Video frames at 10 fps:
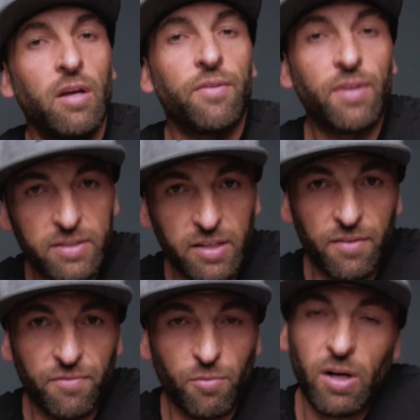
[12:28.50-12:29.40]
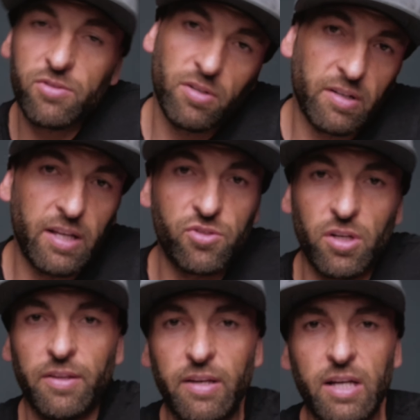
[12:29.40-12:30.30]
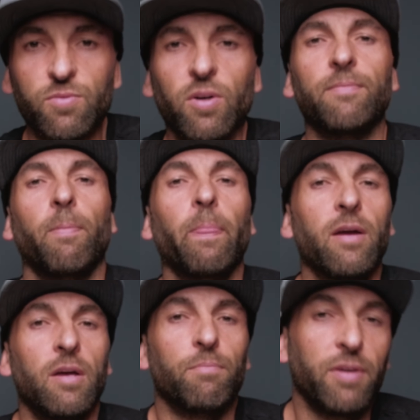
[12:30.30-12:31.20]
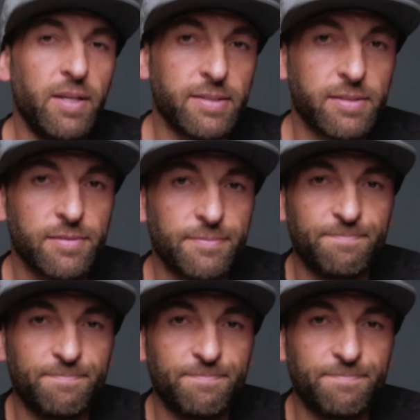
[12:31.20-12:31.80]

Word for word: Thanks again for watching. I'll catch you on the next one. Peace.